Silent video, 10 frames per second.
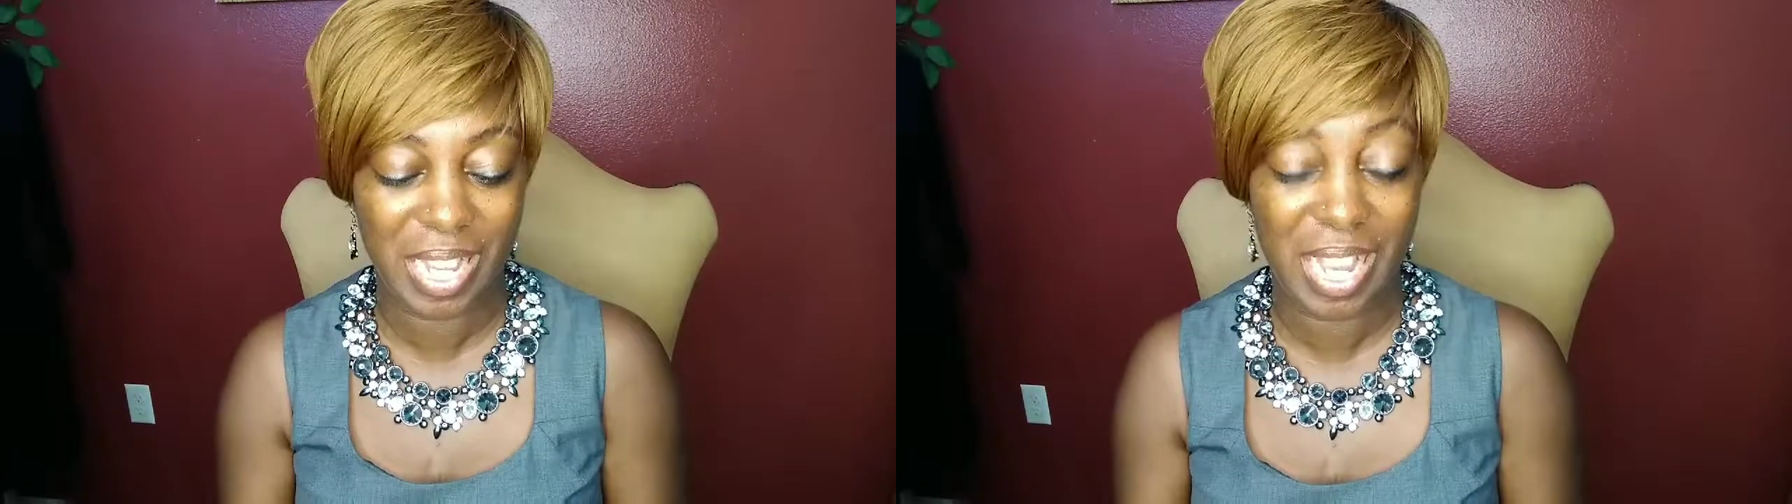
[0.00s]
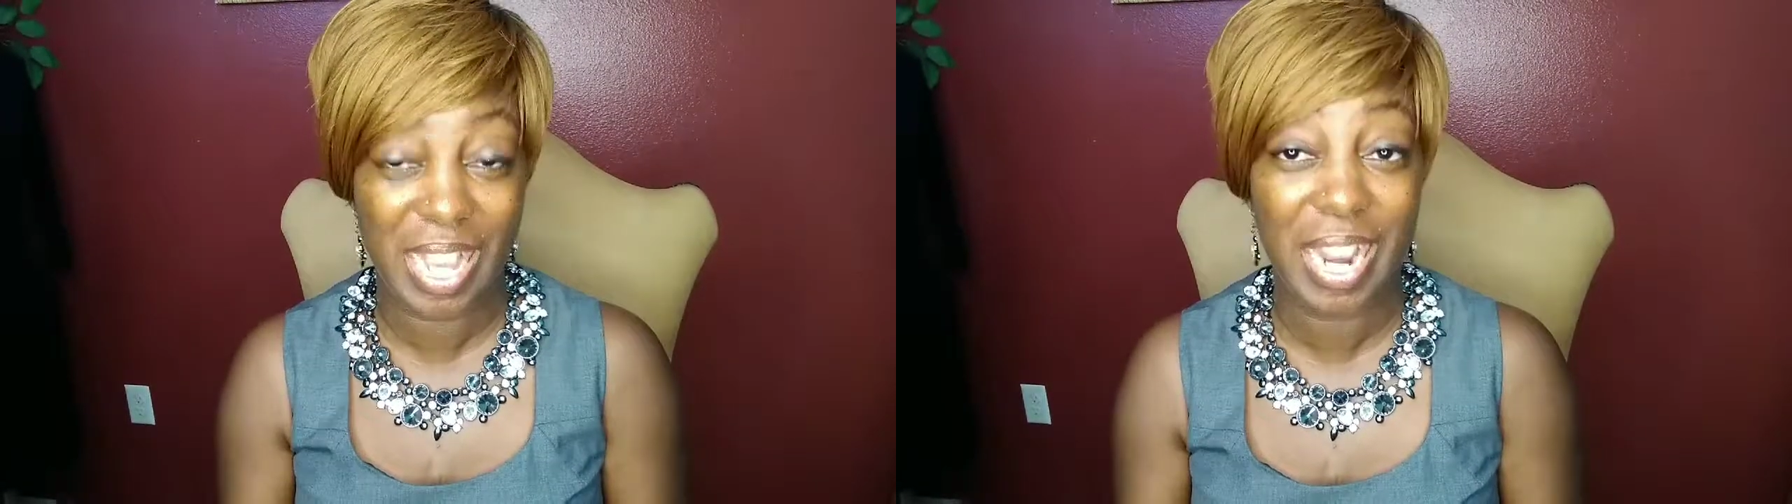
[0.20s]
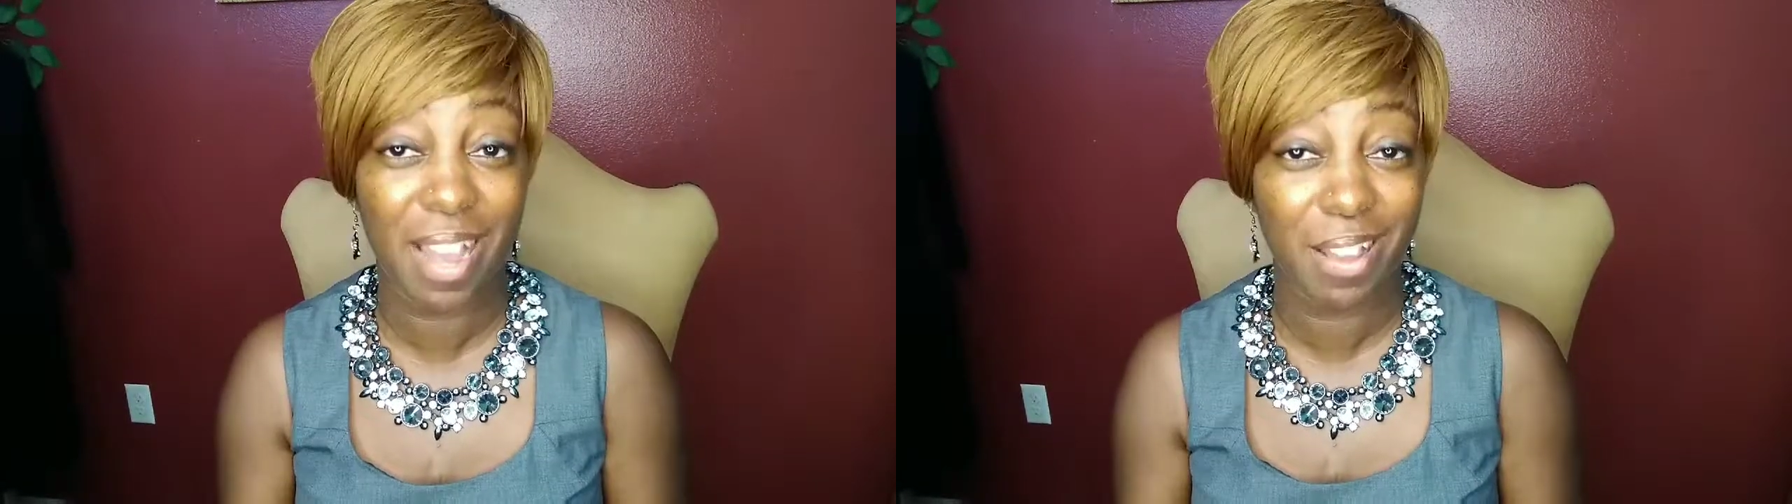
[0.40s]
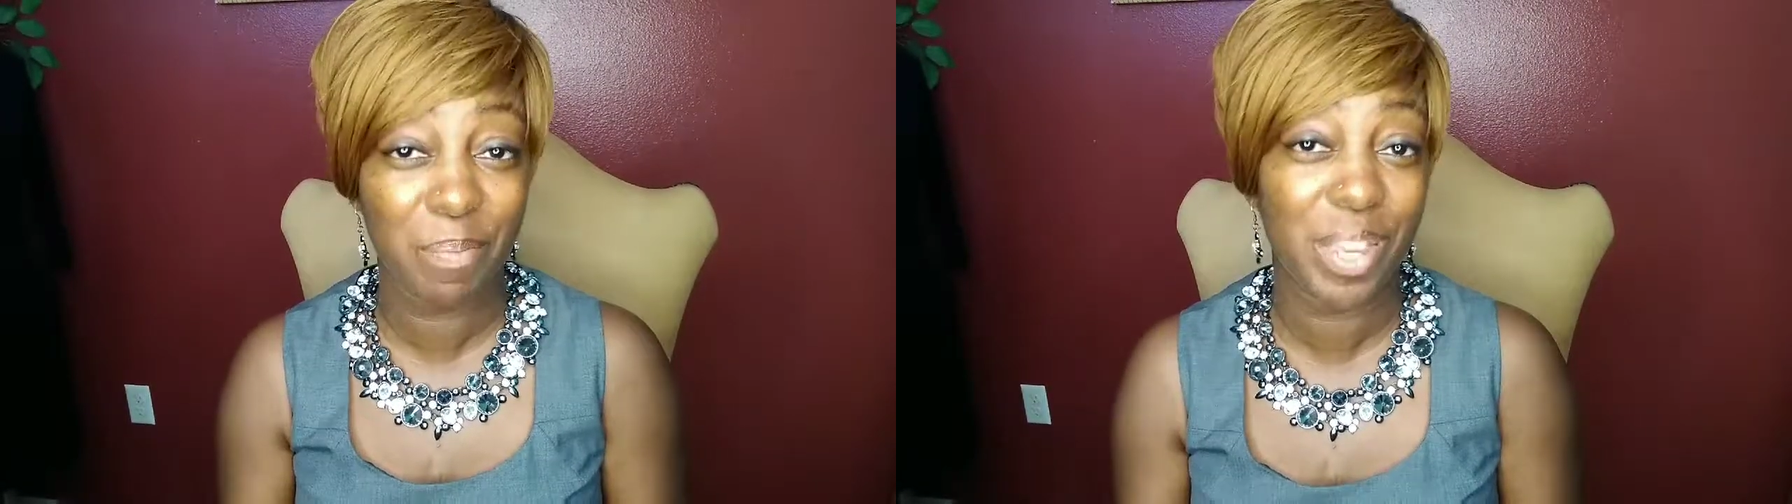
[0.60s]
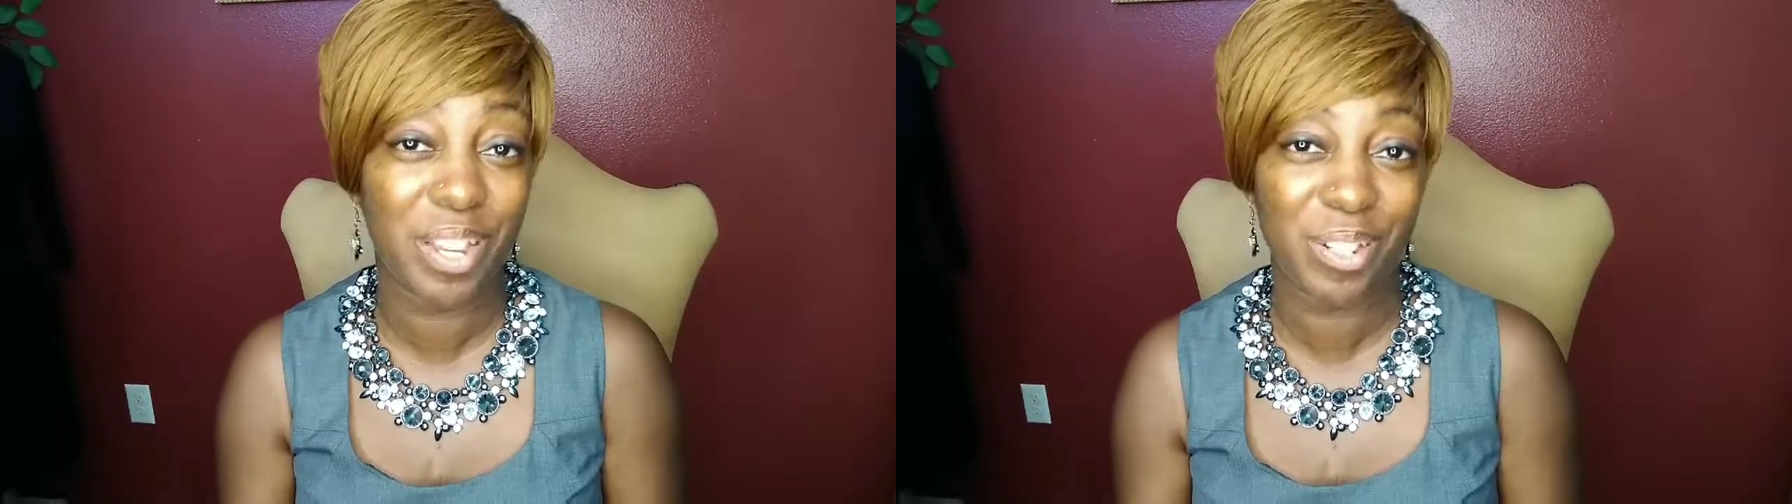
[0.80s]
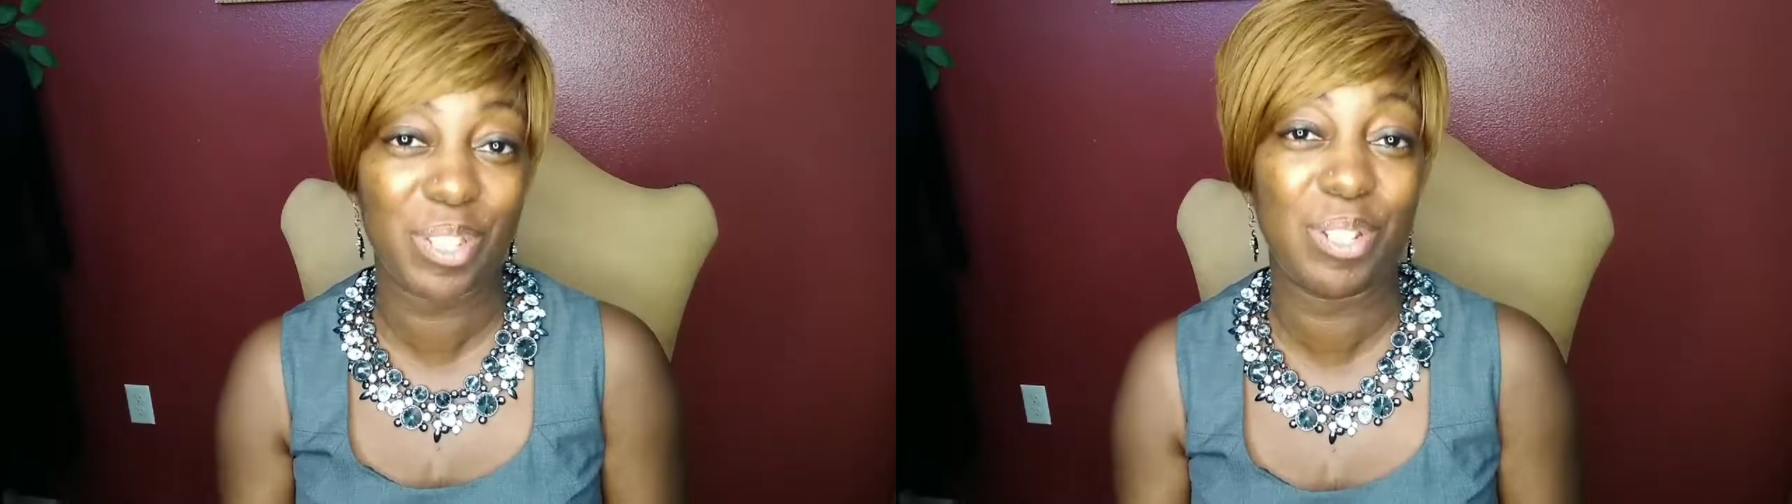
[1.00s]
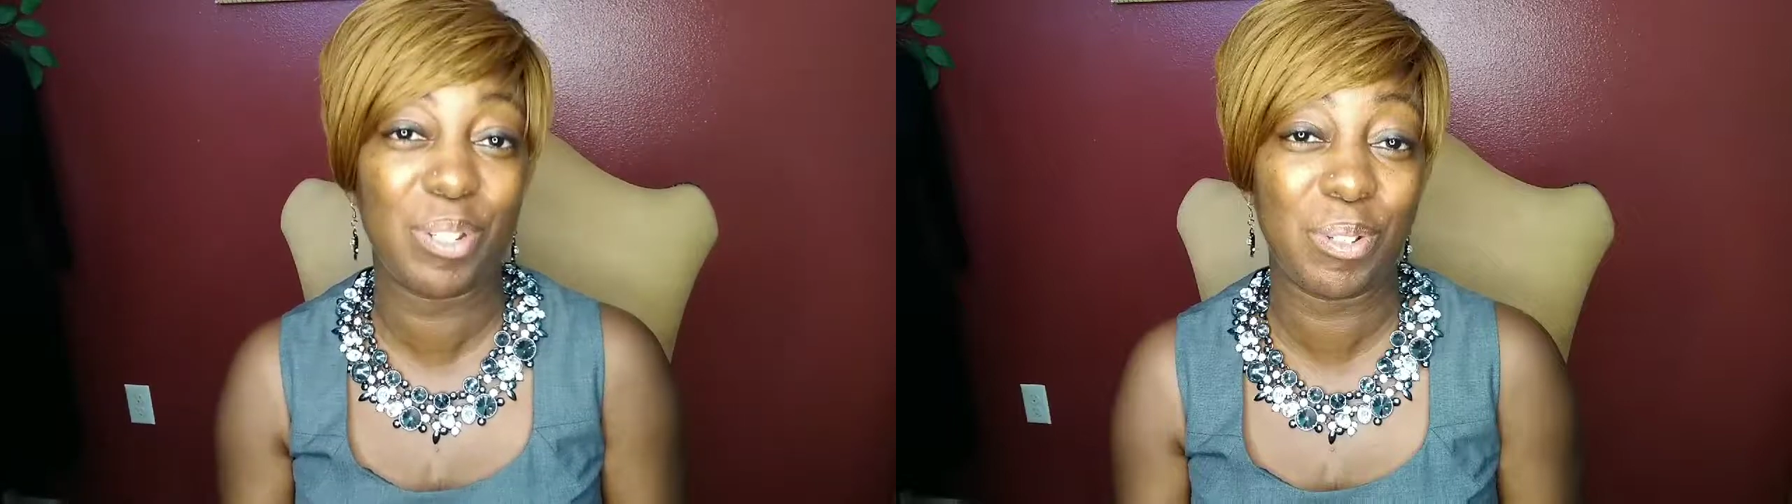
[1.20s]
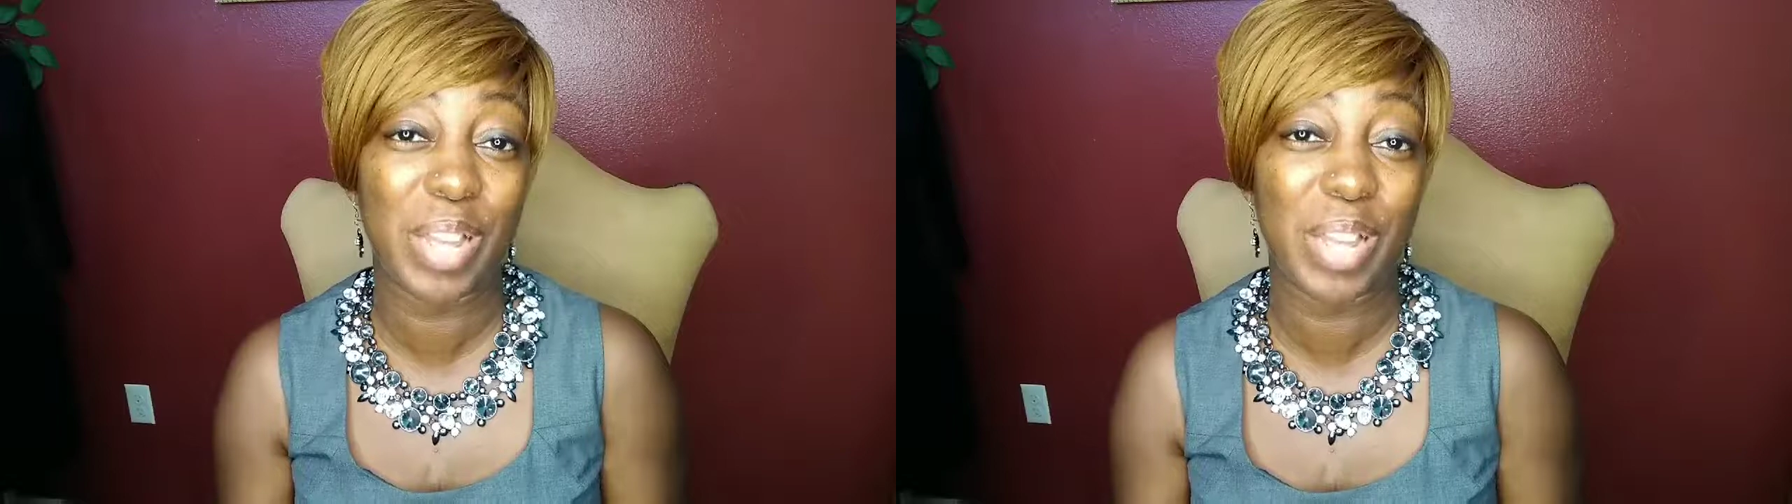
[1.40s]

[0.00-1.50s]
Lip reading: and I'm here to do